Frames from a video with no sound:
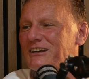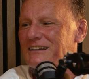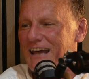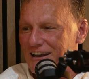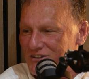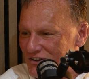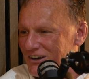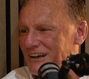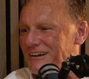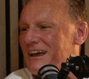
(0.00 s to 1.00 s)
trying to tell a
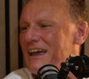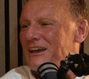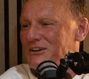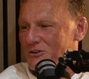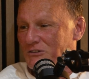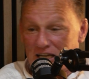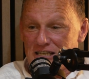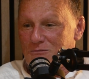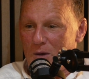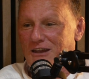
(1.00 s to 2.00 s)
child,
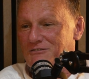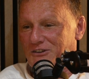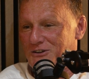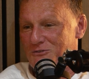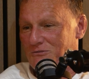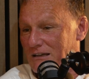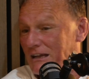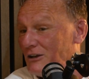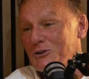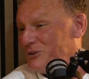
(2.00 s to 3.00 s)
this is best for you.
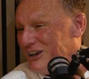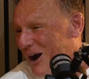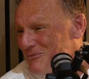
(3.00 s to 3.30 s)
They'll do the